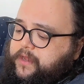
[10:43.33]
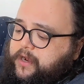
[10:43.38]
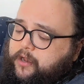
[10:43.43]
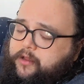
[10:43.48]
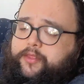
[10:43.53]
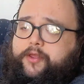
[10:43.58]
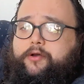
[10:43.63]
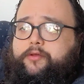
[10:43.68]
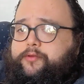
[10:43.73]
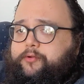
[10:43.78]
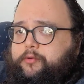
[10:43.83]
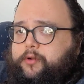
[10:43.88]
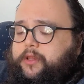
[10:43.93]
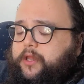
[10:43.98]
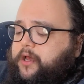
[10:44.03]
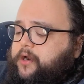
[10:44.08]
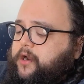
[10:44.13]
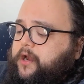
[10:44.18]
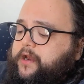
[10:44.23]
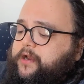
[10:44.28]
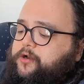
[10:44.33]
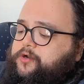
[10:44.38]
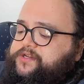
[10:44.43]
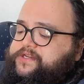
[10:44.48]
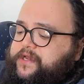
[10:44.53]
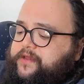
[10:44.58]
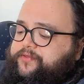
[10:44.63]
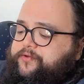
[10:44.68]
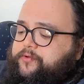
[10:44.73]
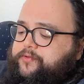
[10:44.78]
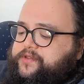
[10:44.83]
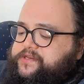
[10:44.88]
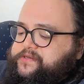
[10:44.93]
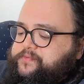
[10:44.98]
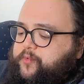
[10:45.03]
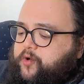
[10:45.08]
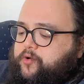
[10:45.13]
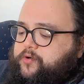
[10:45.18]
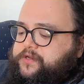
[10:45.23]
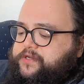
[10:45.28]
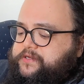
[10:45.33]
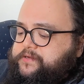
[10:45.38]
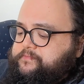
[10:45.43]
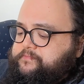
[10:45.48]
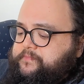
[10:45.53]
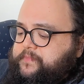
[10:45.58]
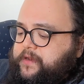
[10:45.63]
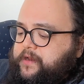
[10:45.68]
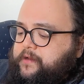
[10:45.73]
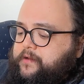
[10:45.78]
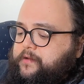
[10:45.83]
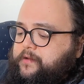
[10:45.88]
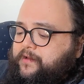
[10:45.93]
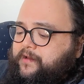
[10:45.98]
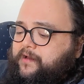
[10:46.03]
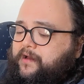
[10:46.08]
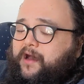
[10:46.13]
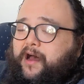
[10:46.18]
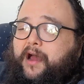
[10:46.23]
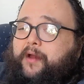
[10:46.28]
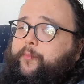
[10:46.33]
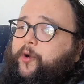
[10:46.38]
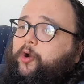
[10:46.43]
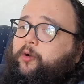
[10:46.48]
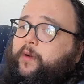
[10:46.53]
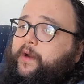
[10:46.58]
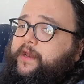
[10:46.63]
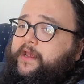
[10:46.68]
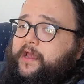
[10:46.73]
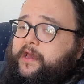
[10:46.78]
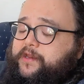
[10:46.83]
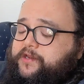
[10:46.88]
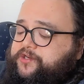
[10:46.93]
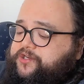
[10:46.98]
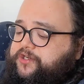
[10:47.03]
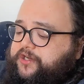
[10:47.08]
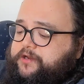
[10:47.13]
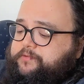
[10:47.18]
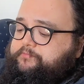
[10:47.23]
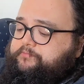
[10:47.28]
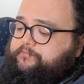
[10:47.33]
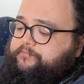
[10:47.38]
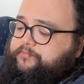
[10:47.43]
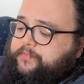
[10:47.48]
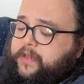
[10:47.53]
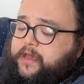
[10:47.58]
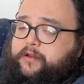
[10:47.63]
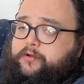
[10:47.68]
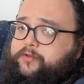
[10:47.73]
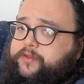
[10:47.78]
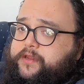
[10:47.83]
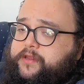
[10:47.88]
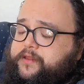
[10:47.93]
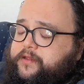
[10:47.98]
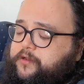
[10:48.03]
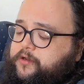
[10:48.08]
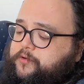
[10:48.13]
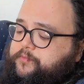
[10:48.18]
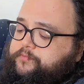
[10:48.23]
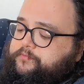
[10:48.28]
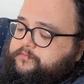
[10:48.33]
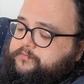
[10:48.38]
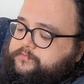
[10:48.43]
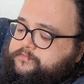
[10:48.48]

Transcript: Although there were a lot of hikers out there that smoked. I'm already out of shape. I don't need the help.